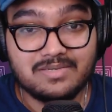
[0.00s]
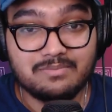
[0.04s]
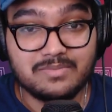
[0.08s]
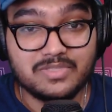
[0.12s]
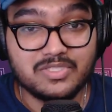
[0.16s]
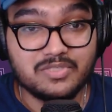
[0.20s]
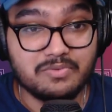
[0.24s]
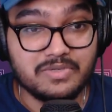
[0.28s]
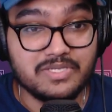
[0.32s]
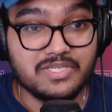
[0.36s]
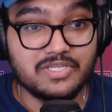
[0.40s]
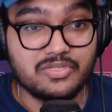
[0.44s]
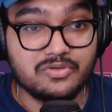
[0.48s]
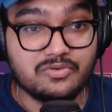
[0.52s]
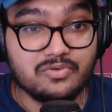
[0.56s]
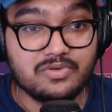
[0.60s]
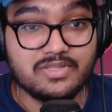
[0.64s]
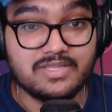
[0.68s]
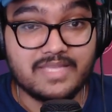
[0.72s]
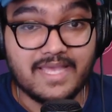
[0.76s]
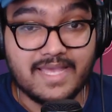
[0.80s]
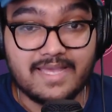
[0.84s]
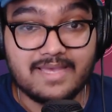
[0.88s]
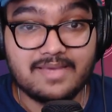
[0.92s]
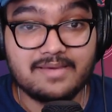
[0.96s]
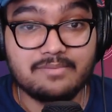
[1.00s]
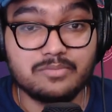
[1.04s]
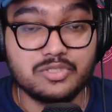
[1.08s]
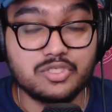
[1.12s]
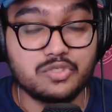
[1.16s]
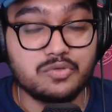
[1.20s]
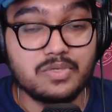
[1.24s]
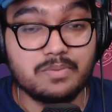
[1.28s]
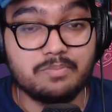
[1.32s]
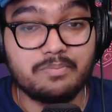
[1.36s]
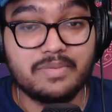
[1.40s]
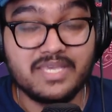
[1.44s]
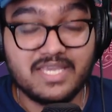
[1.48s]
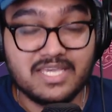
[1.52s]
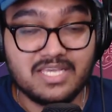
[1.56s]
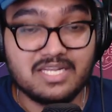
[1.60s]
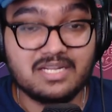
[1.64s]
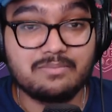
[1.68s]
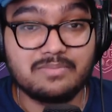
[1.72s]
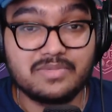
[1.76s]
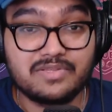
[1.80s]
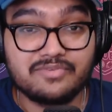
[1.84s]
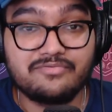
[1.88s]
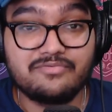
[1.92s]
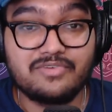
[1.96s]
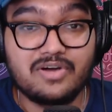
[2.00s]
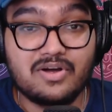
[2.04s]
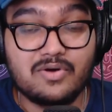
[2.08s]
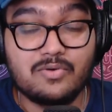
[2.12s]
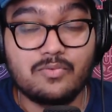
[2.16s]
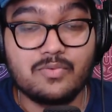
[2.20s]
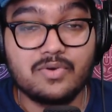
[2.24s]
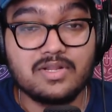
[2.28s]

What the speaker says: between doing that, between picking up the phone